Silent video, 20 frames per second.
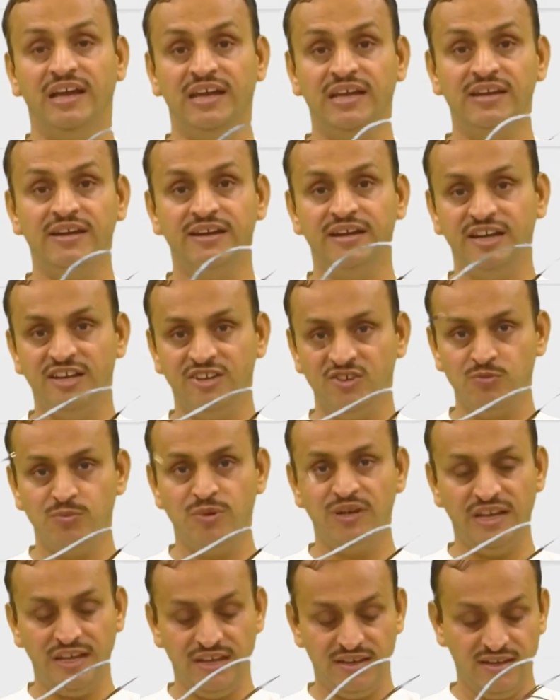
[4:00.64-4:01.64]
LED
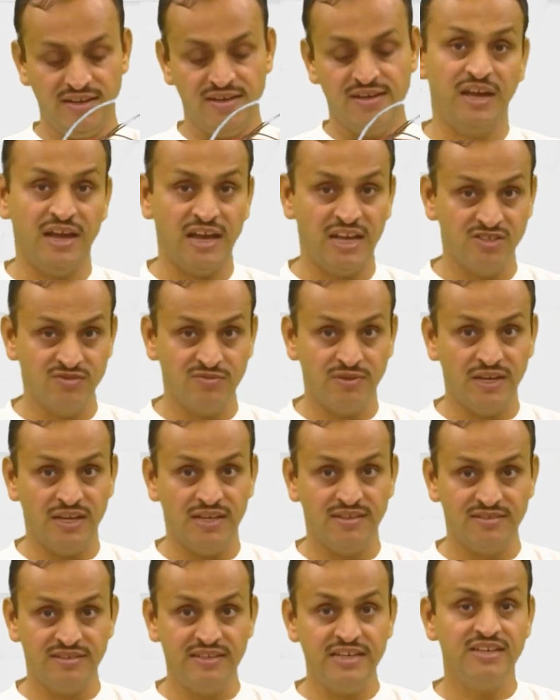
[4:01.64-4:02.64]
display as well
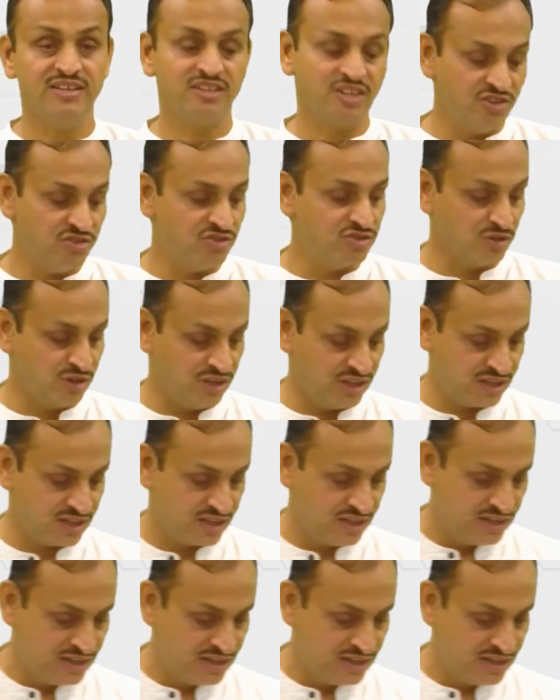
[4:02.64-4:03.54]
as the controller.